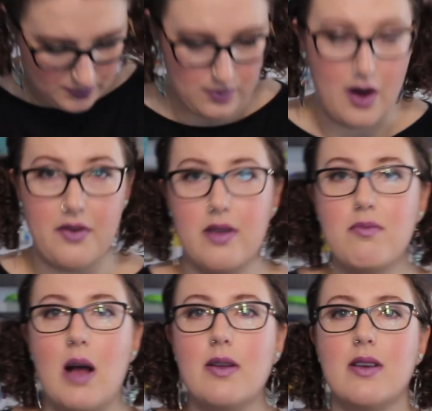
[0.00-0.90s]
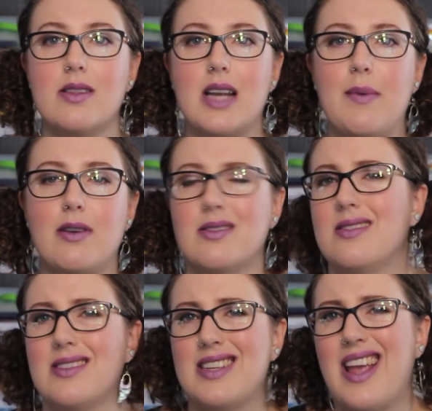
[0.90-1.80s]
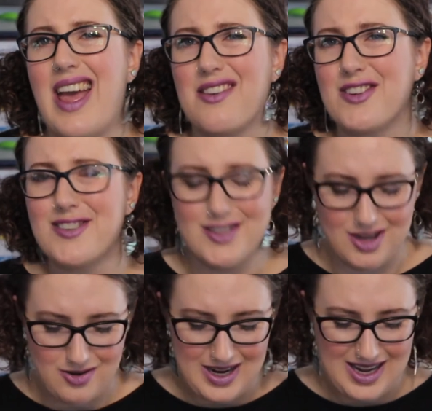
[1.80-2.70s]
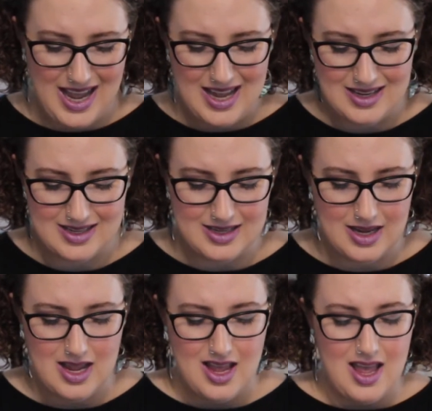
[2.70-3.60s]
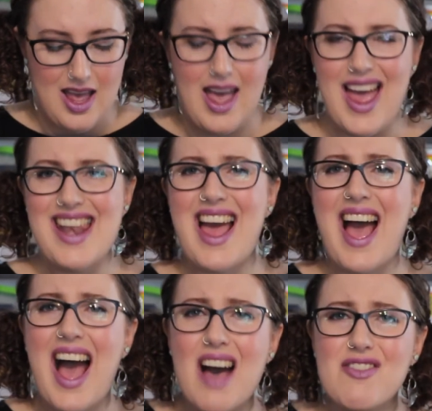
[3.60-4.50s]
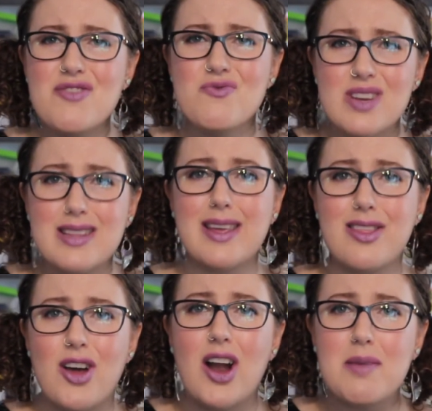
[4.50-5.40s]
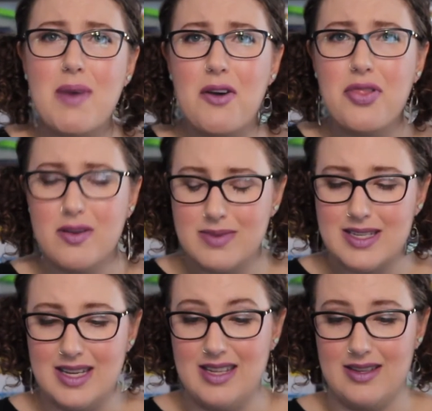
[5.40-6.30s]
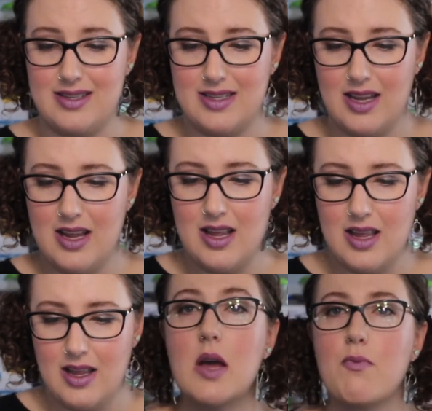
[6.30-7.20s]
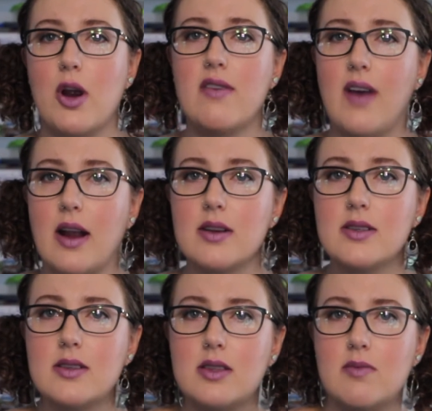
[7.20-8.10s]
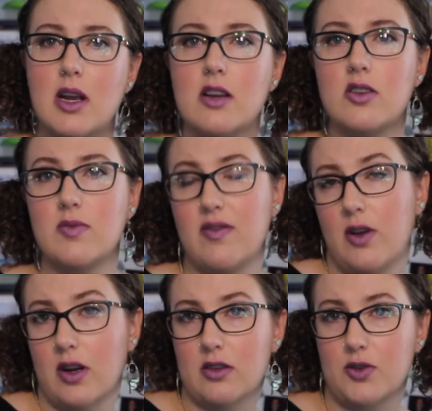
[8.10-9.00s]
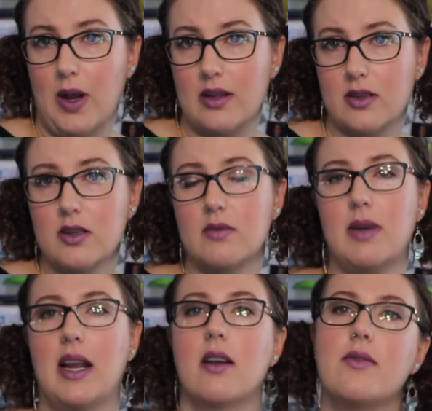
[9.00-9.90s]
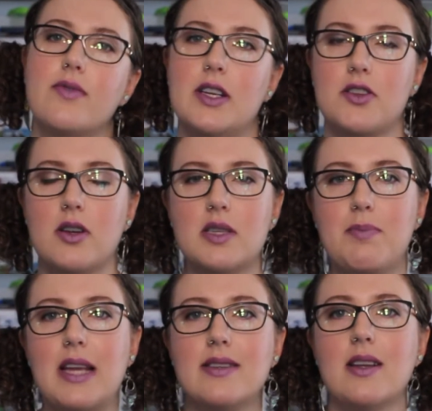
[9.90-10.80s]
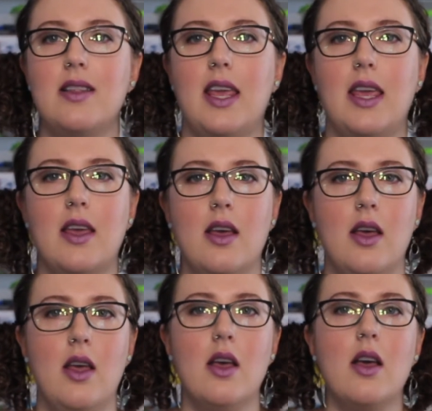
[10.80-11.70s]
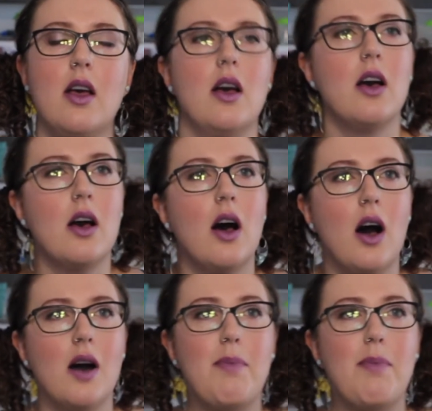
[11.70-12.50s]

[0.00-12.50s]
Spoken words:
grew out of them probably around the time I was 10 or so, I guess, and haven't really thought about them since. Prairie Fires, The American Dreams of Laura Ingalls Wilder by Caroline Fraser is basically a